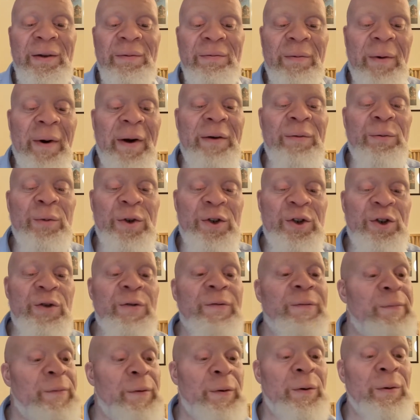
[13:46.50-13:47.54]
right, which you
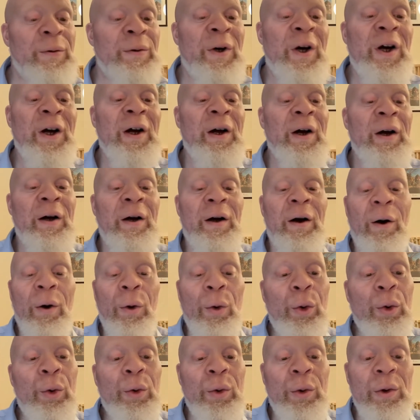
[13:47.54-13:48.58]
feel,
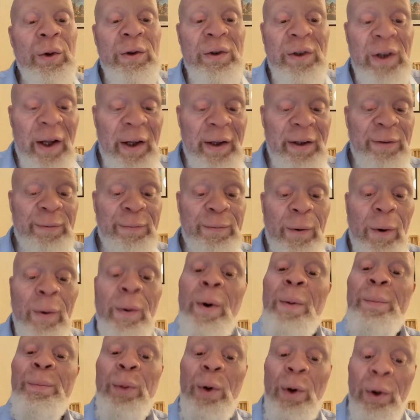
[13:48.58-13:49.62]
oh, let's
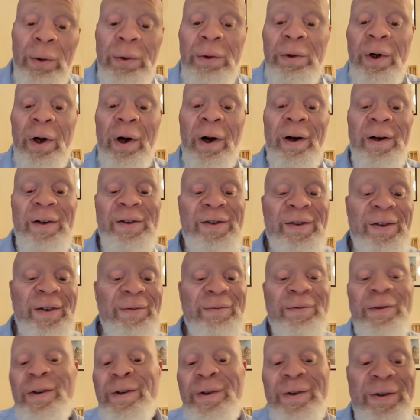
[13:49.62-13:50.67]
throw a podcast in
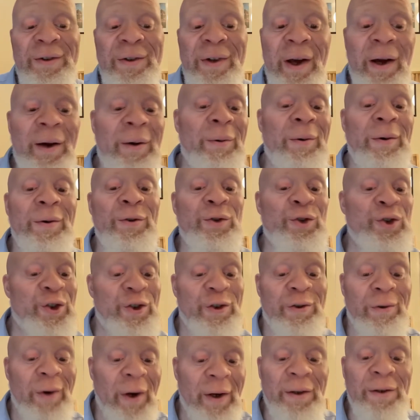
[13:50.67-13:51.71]
because they're on
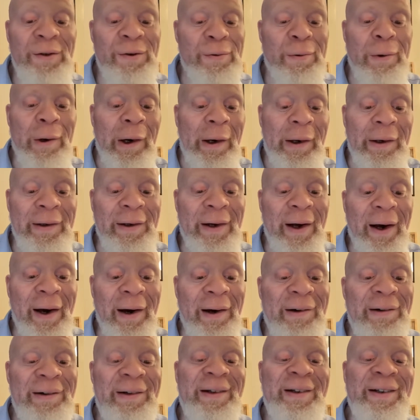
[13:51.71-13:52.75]
trend right
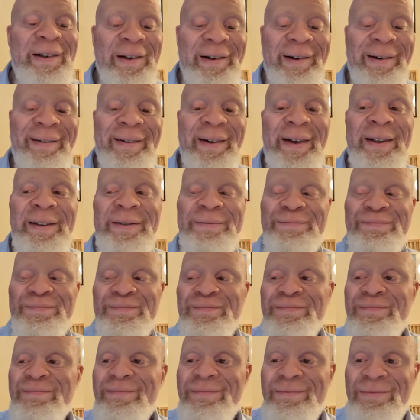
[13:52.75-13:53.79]
now, you know what I mean?
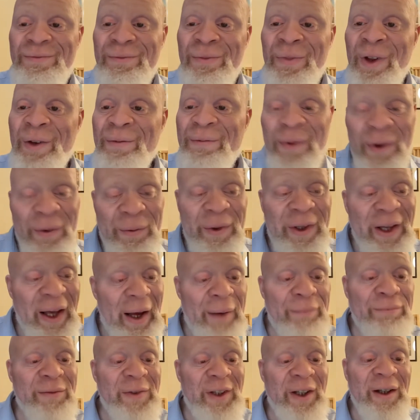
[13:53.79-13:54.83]
But we
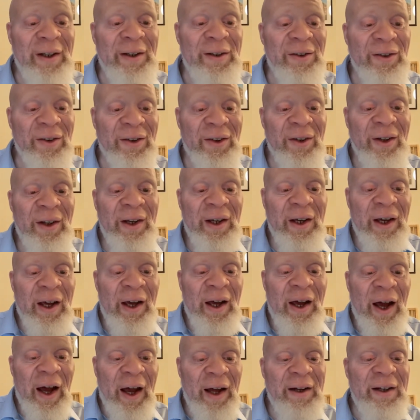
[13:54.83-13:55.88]
have this,
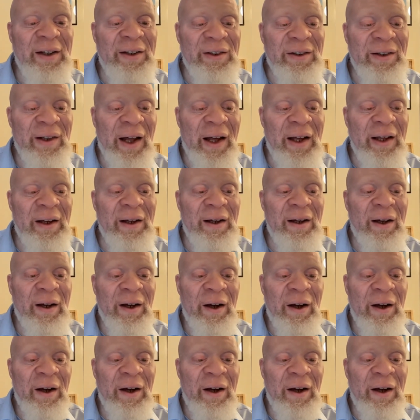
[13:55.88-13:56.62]
and it's like,